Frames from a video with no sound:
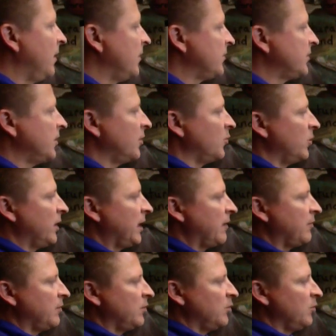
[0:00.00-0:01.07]
So we
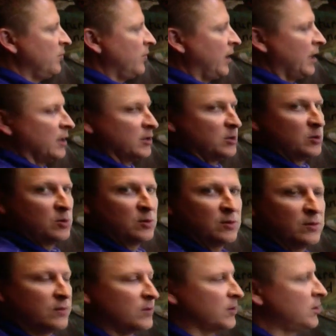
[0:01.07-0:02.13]
have a new value
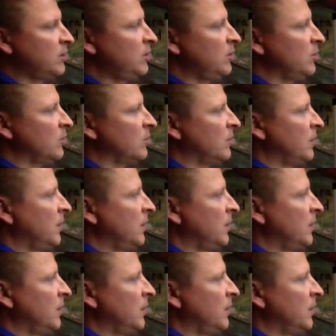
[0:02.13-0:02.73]
for Q.